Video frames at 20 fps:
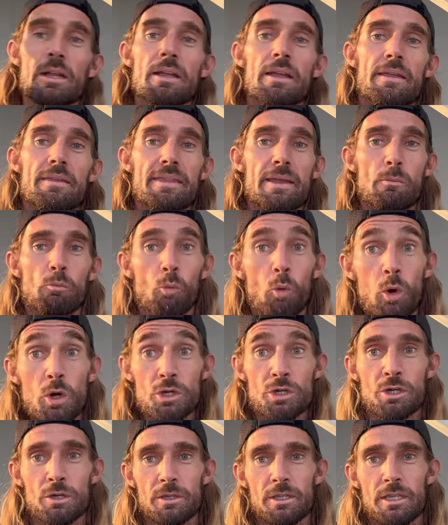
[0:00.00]
And then what
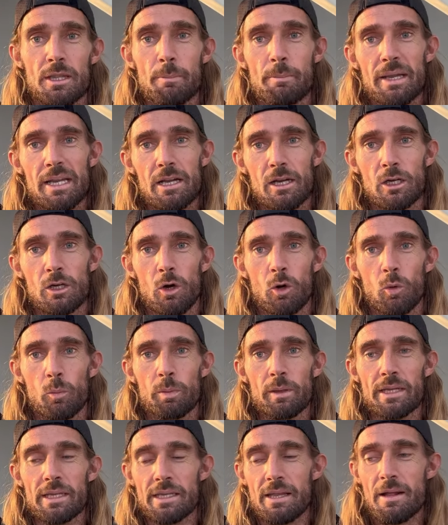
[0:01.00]
should the bigger goal
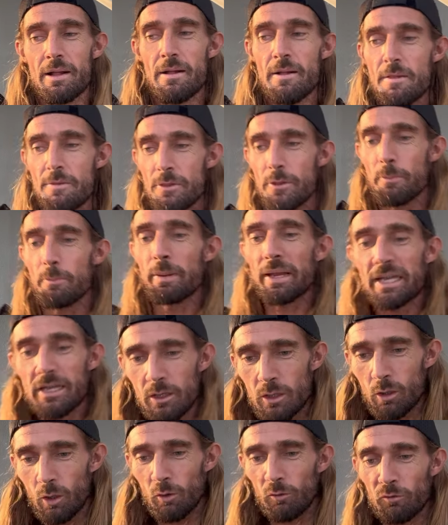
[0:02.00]
be? The bigger
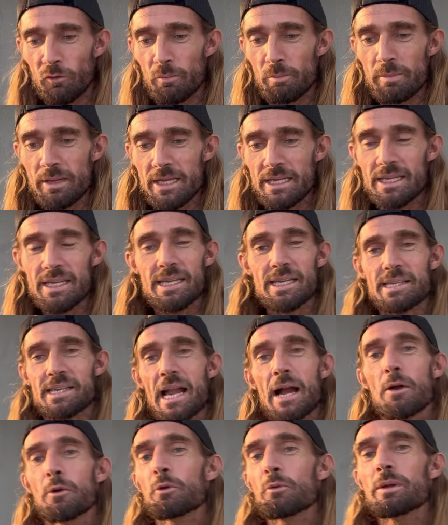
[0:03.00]
goal for me is
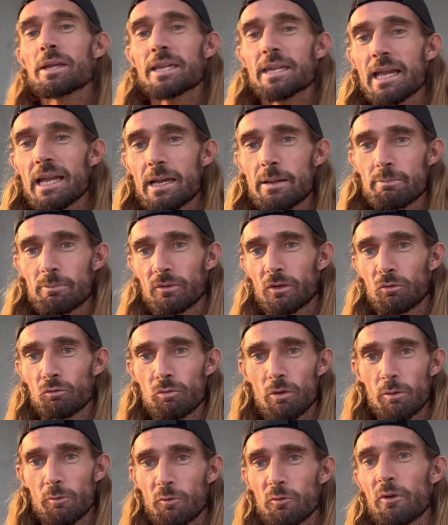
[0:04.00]
how do we get him to
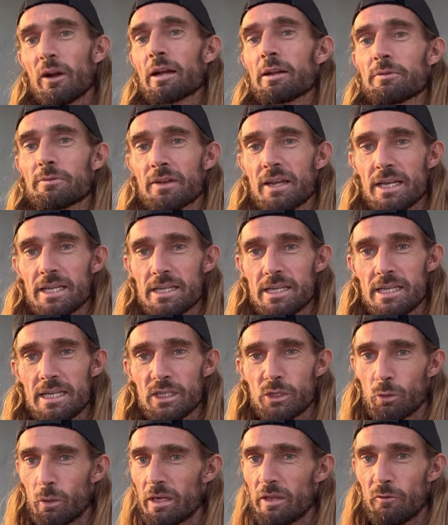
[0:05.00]
run 5K in
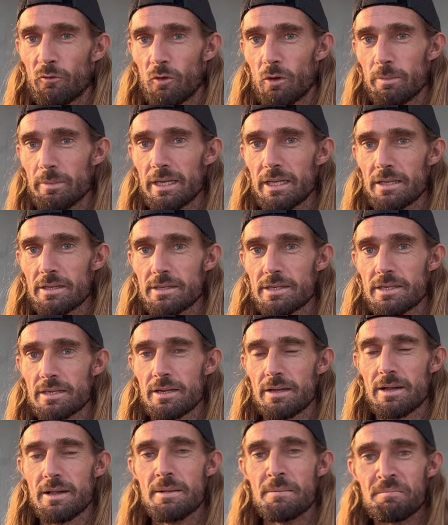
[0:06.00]
24 minutes?
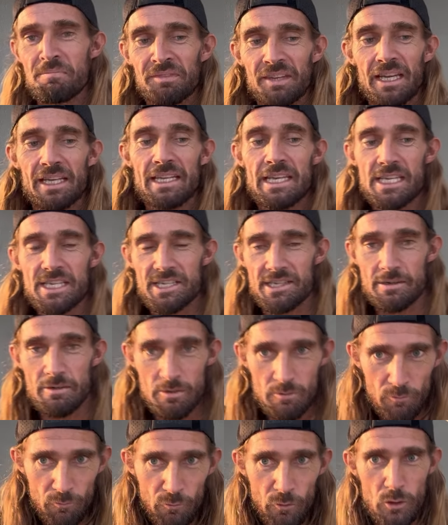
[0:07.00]
And his
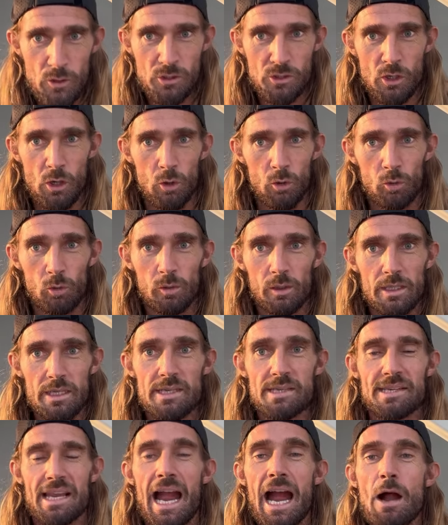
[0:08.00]
first goal
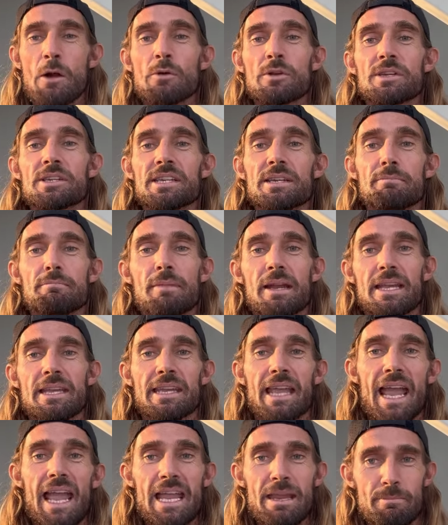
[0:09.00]
is how does he
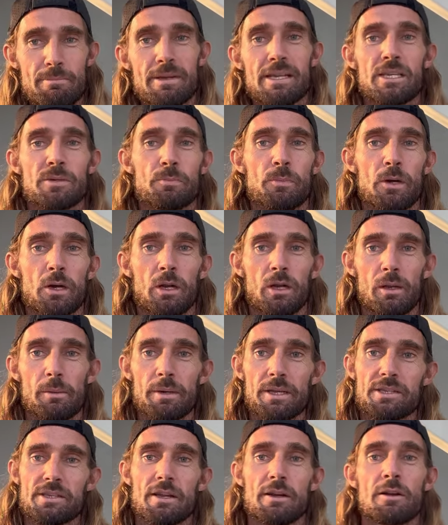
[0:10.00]
make 8 minutes per
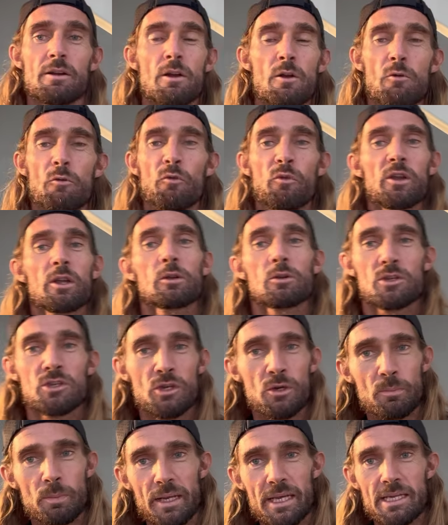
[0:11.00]
kilometer feel
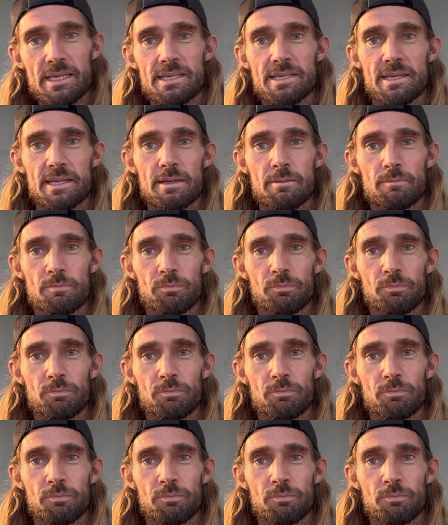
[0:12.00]
super easy?